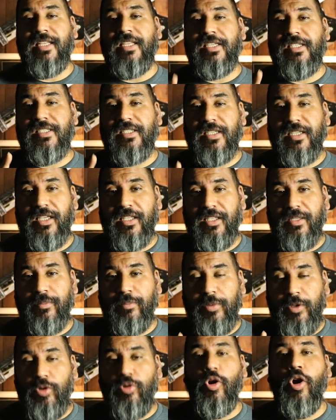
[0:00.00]
this
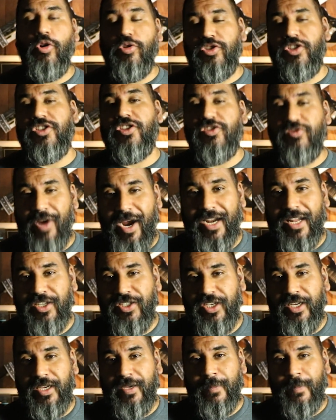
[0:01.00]
blue ocean
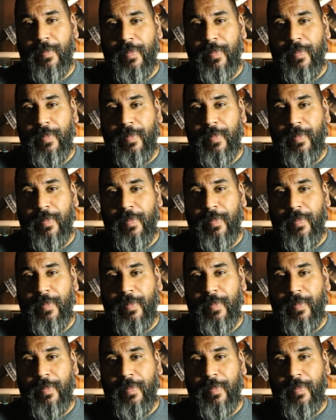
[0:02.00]
strategy,